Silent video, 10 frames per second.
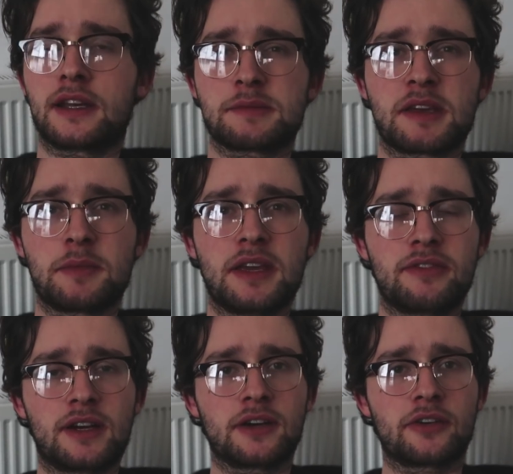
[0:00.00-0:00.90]
and it's made me
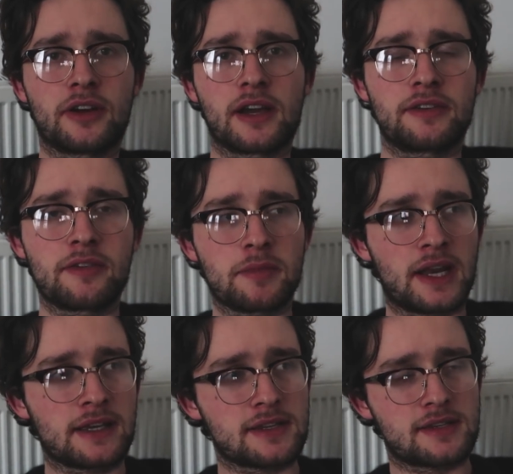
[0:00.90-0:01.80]
even hungrier. I haven't even
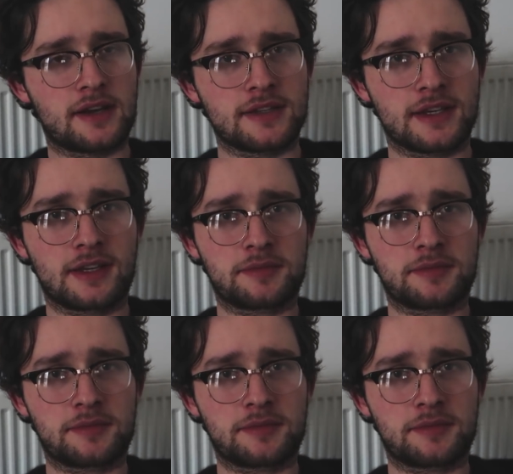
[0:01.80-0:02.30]
been exercising.